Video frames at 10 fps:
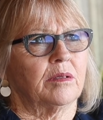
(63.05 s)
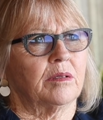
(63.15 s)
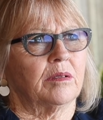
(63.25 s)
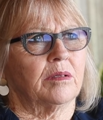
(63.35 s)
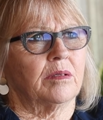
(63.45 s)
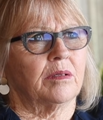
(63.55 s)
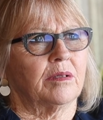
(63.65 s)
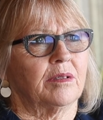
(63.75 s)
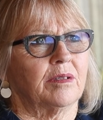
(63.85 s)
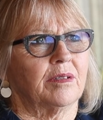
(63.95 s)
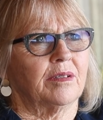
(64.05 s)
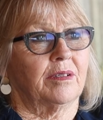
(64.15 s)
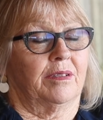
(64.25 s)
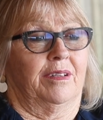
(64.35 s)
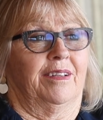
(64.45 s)
I mean, would you
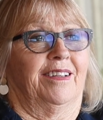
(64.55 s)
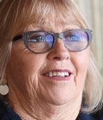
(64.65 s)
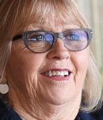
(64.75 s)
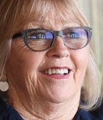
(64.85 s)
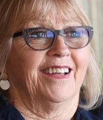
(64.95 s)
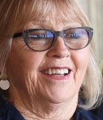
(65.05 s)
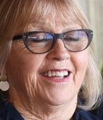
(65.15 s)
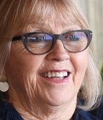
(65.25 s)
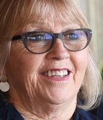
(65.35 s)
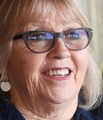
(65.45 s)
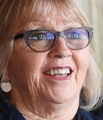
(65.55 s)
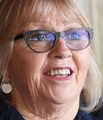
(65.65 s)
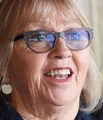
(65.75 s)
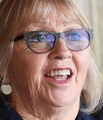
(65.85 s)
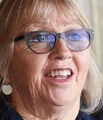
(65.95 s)
suffer badly from
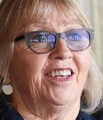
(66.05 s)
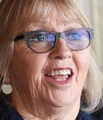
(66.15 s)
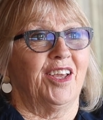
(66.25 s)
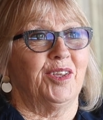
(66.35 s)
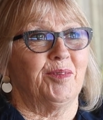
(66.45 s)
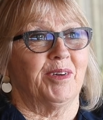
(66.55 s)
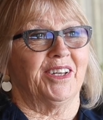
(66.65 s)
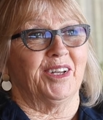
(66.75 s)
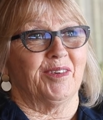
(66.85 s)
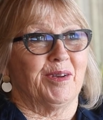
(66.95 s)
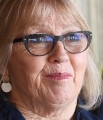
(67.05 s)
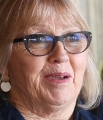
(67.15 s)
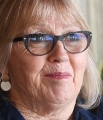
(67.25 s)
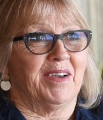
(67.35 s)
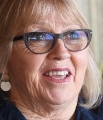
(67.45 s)
it? Now you want to know all
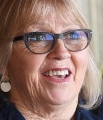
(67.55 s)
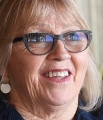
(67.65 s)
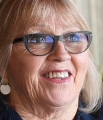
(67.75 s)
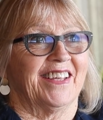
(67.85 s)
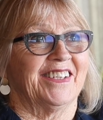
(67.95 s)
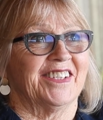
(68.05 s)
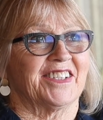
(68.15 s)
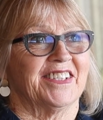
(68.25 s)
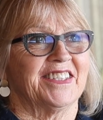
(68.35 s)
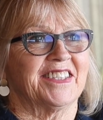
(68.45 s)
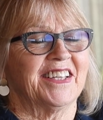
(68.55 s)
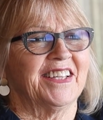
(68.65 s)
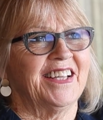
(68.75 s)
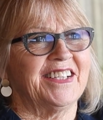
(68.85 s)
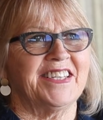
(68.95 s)
about my health conditions.
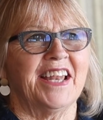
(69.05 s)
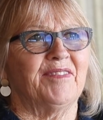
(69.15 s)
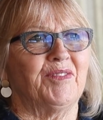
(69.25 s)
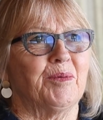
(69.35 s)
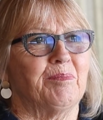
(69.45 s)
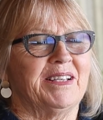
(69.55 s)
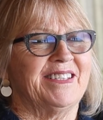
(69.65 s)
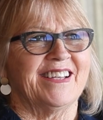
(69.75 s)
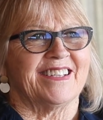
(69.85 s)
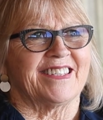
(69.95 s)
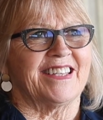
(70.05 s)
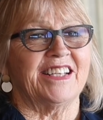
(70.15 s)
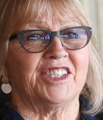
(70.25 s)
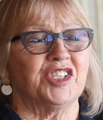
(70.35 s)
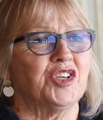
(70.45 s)
That's none of your business.
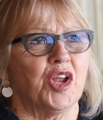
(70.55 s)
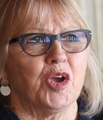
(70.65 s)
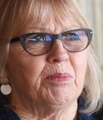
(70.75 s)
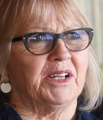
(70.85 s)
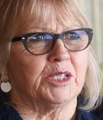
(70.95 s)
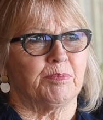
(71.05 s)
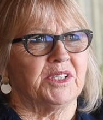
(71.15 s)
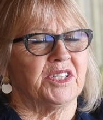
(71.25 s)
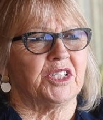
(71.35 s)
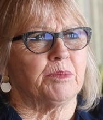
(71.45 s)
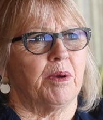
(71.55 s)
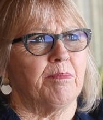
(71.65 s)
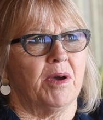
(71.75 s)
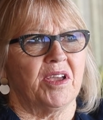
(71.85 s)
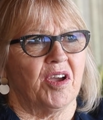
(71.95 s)
It's nobody's business but
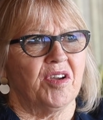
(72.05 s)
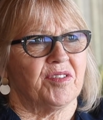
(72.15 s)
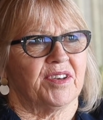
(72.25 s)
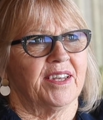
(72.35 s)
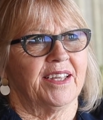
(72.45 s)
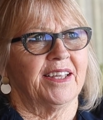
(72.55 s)
my own.